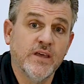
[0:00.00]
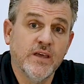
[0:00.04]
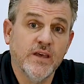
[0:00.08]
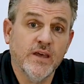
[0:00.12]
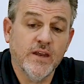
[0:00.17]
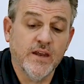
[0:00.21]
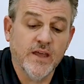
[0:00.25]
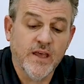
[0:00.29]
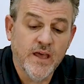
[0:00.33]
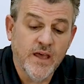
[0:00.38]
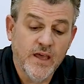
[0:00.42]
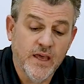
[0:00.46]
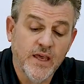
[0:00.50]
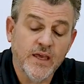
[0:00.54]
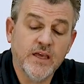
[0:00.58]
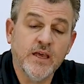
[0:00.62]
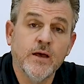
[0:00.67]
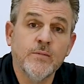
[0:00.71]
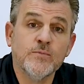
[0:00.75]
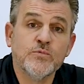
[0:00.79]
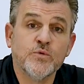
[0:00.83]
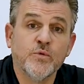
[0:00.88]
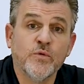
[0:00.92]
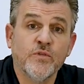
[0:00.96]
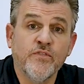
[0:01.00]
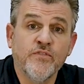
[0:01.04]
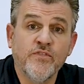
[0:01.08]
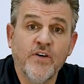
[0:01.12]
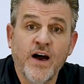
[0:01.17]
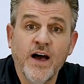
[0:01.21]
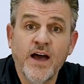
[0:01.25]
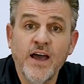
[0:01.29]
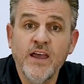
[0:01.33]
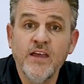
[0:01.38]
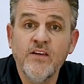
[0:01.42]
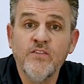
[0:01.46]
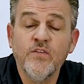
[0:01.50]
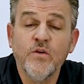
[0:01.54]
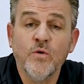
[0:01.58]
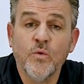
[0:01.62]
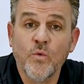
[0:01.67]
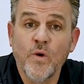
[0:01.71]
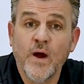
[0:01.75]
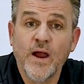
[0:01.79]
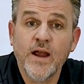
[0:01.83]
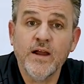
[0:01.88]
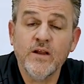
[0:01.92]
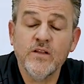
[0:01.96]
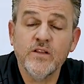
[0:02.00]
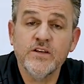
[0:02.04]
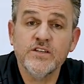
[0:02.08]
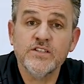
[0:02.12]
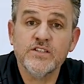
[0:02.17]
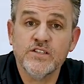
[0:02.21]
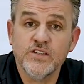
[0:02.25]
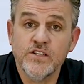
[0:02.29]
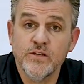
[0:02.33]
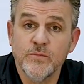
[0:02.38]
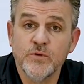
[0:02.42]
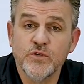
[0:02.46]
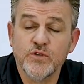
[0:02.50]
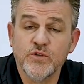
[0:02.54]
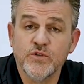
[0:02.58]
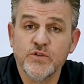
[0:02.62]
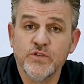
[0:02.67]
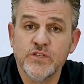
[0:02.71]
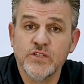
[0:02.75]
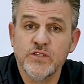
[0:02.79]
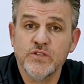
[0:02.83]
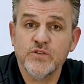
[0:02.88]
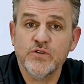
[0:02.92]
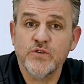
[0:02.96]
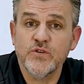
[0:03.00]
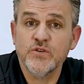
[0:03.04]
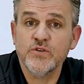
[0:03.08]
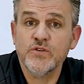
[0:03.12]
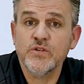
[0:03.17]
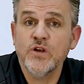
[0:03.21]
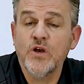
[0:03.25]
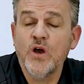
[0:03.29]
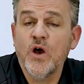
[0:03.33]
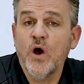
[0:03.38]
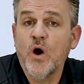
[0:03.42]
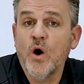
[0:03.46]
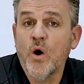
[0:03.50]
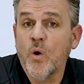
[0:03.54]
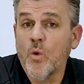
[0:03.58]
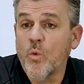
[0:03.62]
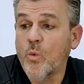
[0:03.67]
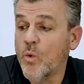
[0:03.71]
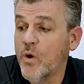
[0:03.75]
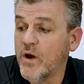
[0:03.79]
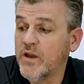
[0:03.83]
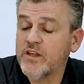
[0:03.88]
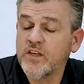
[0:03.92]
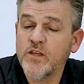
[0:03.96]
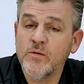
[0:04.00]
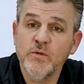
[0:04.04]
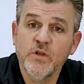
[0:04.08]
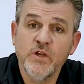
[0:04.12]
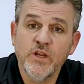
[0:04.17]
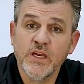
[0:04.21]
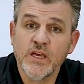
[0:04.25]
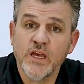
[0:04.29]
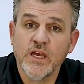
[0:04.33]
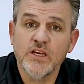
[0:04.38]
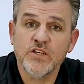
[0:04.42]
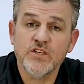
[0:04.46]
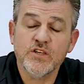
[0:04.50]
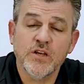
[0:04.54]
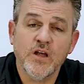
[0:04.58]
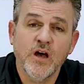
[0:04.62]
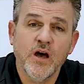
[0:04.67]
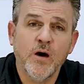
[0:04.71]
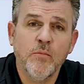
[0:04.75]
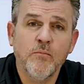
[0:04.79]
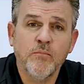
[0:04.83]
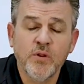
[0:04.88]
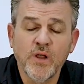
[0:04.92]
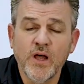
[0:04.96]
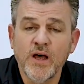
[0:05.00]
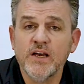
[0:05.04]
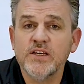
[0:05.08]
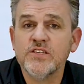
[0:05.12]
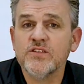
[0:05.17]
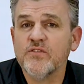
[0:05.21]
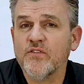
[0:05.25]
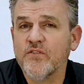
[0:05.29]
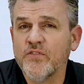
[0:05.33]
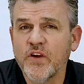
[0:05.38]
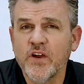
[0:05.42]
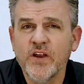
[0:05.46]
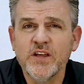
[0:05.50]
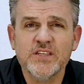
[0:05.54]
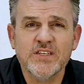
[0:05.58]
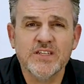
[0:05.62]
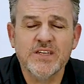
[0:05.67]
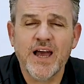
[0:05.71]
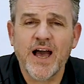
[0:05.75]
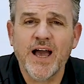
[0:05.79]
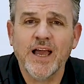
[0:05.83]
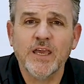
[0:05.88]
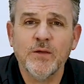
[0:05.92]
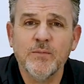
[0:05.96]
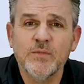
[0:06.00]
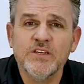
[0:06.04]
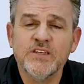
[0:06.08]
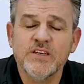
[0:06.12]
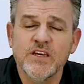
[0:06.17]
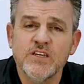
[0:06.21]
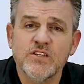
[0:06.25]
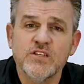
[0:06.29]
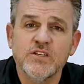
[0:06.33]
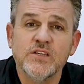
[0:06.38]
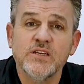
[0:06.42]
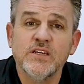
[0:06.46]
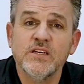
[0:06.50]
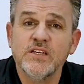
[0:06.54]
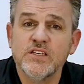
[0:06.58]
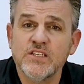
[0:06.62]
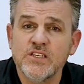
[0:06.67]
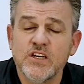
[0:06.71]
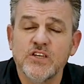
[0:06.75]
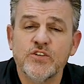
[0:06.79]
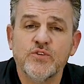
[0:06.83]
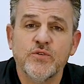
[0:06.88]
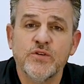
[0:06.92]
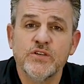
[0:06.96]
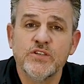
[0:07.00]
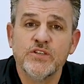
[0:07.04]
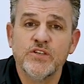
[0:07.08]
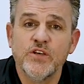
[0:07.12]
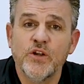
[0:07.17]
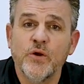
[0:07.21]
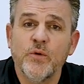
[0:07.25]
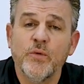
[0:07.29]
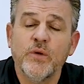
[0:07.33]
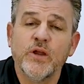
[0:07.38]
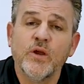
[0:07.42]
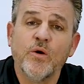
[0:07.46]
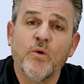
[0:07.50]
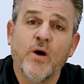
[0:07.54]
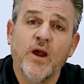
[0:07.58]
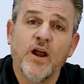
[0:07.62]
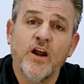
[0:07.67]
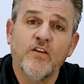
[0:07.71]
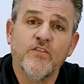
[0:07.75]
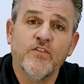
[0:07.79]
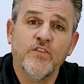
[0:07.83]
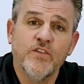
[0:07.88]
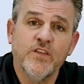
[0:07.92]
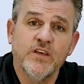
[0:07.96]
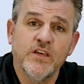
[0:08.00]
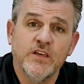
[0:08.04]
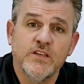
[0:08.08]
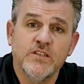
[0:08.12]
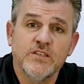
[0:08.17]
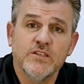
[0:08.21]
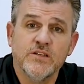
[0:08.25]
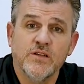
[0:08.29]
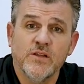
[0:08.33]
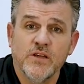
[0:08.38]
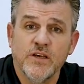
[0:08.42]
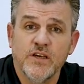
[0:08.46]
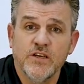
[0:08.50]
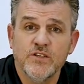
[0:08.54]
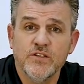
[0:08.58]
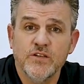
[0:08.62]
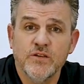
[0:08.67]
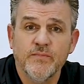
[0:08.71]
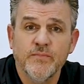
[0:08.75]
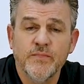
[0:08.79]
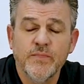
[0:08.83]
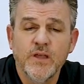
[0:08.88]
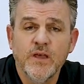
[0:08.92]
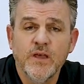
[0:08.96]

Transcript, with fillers: Kit. It comes with five wireless temperature sensors, one communication hub, plus various documentation and accessories that are required for the installation.